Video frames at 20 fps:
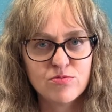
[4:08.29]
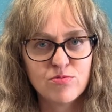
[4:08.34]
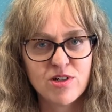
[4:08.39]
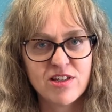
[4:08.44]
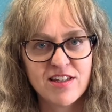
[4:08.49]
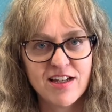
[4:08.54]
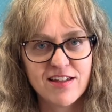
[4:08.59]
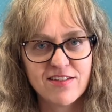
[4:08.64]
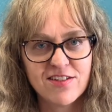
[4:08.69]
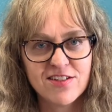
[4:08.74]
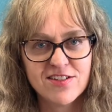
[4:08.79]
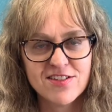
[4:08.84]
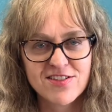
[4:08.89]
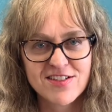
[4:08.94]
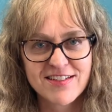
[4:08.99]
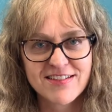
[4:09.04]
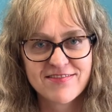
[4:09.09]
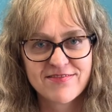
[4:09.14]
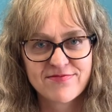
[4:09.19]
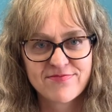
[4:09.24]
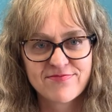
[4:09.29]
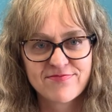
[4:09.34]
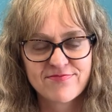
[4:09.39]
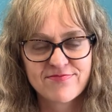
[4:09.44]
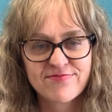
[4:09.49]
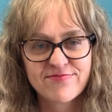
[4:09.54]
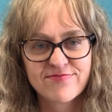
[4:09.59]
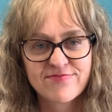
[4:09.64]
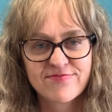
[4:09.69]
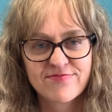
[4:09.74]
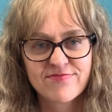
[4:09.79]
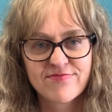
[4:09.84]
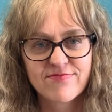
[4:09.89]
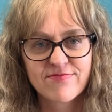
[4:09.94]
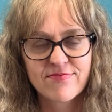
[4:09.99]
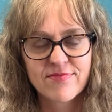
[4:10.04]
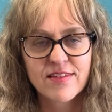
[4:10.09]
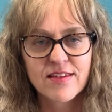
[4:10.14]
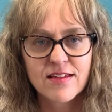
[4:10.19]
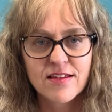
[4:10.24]
with others.
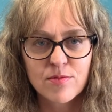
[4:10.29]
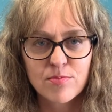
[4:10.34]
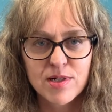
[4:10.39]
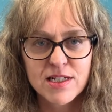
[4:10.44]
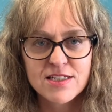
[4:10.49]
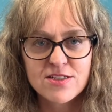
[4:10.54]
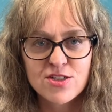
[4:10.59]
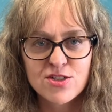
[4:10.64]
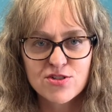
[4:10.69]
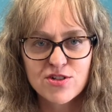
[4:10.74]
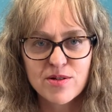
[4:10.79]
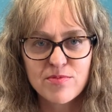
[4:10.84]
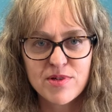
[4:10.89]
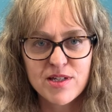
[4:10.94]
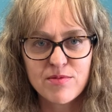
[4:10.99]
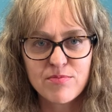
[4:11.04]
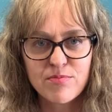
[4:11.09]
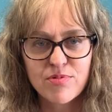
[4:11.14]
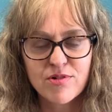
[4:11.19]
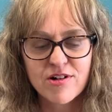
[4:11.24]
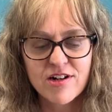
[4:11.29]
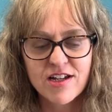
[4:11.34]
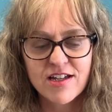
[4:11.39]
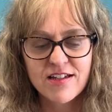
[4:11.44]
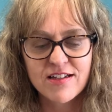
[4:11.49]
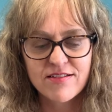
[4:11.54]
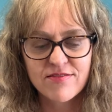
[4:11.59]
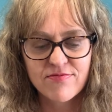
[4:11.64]
Please join me in prayer.